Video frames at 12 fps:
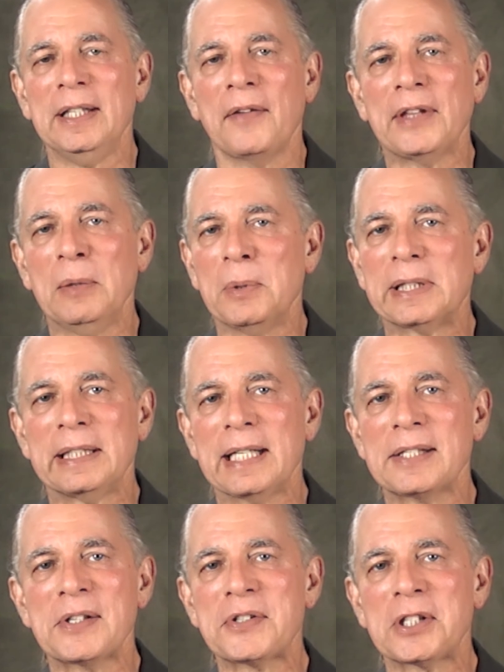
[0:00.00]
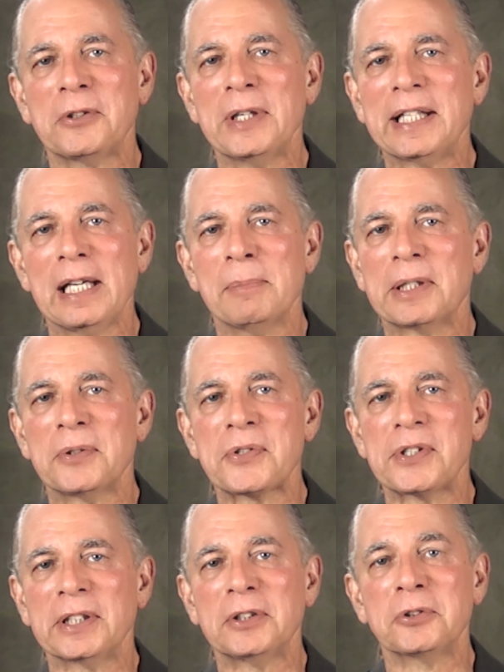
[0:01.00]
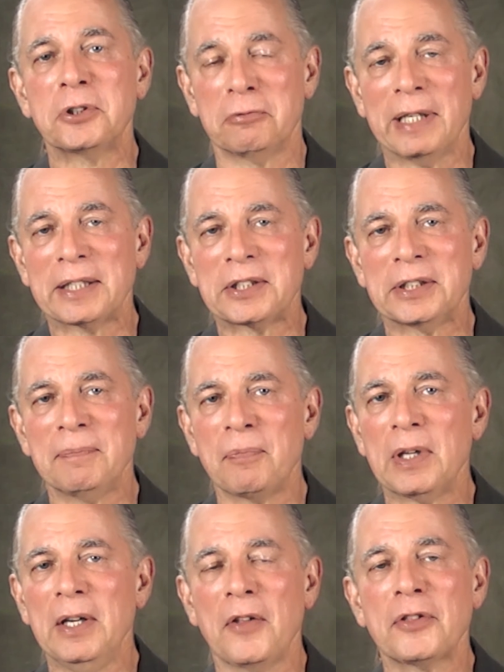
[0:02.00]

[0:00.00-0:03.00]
that with the necessary chemical signal corrected,